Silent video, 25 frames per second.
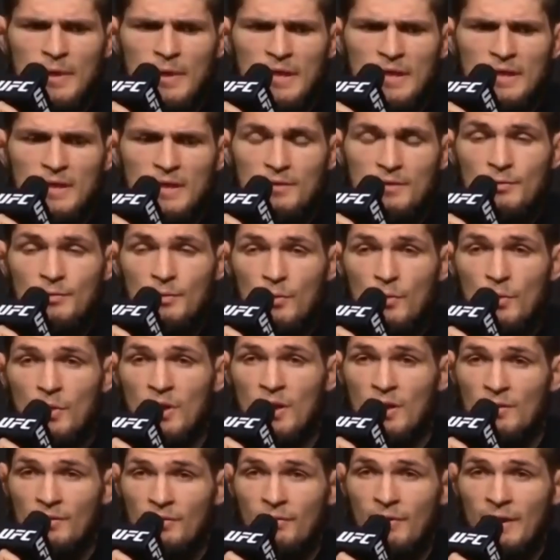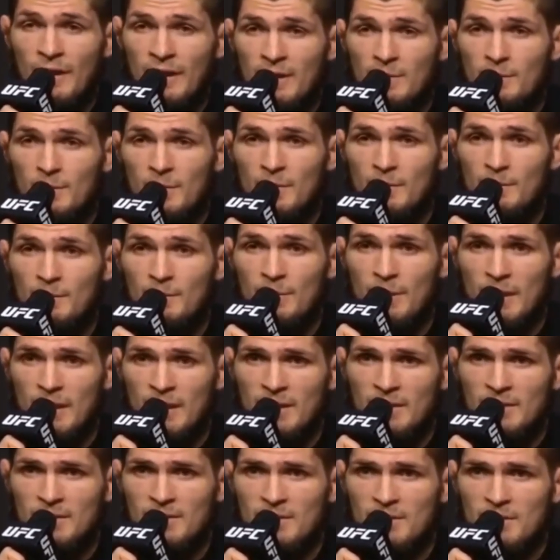But if you wanna find me,
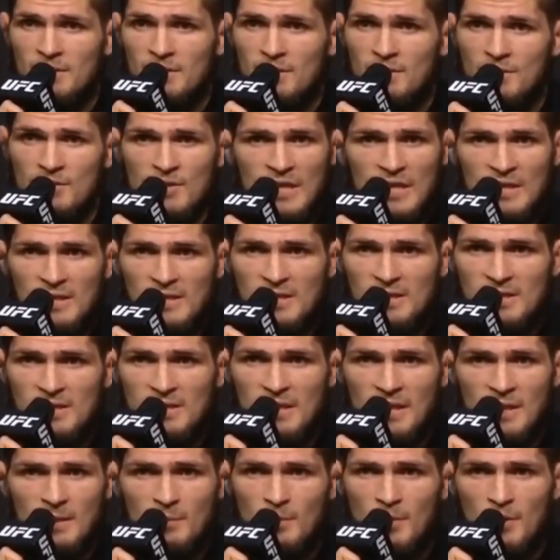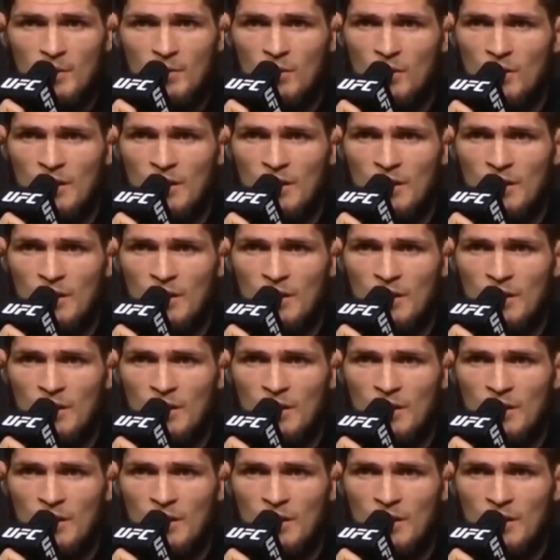please just send me